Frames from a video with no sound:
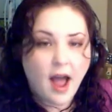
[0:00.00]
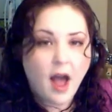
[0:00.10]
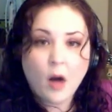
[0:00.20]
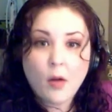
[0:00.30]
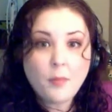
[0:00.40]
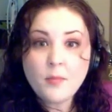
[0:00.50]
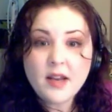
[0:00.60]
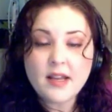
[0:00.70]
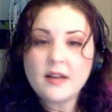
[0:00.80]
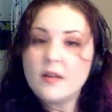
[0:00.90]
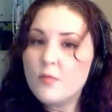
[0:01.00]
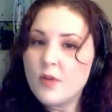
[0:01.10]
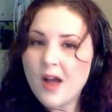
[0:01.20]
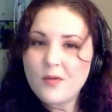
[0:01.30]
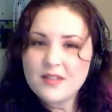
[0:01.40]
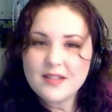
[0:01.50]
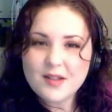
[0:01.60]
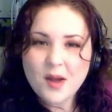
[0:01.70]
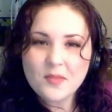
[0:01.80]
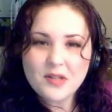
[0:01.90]
I'll admit it. When I was in this
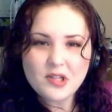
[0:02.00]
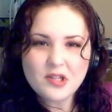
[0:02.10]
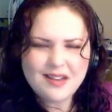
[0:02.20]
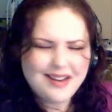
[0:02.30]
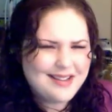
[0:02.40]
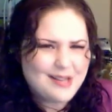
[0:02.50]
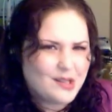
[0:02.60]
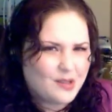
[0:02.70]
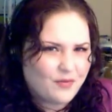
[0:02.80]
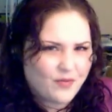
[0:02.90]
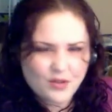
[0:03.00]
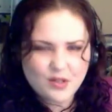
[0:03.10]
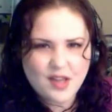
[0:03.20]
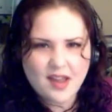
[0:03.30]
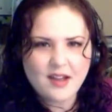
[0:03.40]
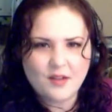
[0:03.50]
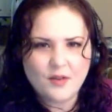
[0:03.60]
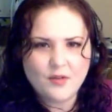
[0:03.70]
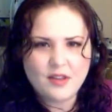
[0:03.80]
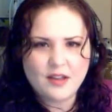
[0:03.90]
competition, I didn't take the first take of
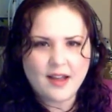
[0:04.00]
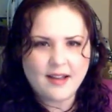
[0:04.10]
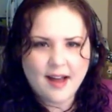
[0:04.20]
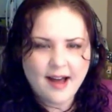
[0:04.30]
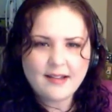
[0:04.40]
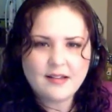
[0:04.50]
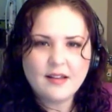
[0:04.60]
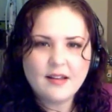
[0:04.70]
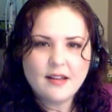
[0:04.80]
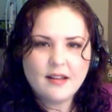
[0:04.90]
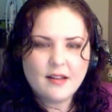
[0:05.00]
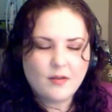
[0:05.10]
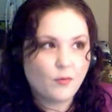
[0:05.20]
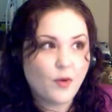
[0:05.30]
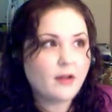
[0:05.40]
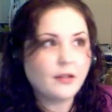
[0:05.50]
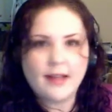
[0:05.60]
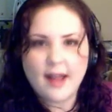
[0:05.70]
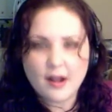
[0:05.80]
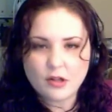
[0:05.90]
everything I got. Rarely,
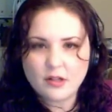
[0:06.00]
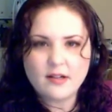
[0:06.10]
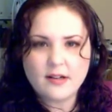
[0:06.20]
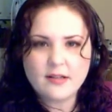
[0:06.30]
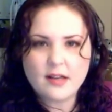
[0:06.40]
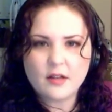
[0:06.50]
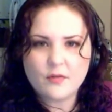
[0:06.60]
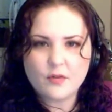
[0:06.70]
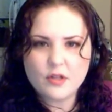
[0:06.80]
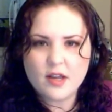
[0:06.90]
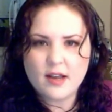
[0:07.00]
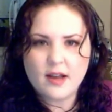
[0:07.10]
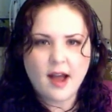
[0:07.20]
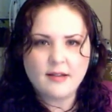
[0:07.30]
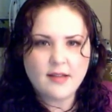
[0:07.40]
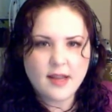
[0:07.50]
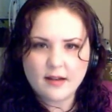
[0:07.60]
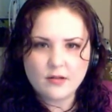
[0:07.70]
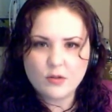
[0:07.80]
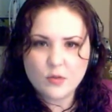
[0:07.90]
actually, did I take the first take. I
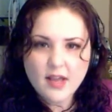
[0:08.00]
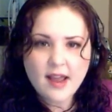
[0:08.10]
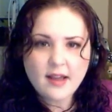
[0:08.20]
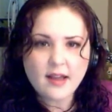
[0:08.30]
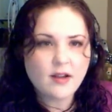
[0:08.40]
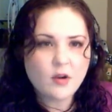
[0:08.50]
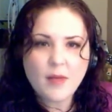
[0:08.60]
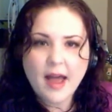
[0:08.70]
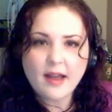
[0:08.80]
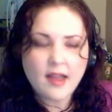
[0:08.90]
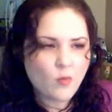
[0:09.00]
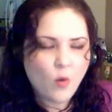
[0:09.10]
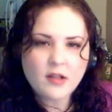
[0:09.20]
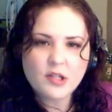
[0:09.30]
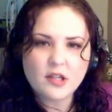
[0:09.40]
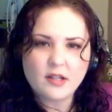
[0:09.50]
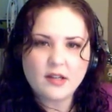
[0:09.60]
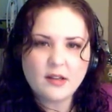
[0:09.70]
do a take, I go back and watch it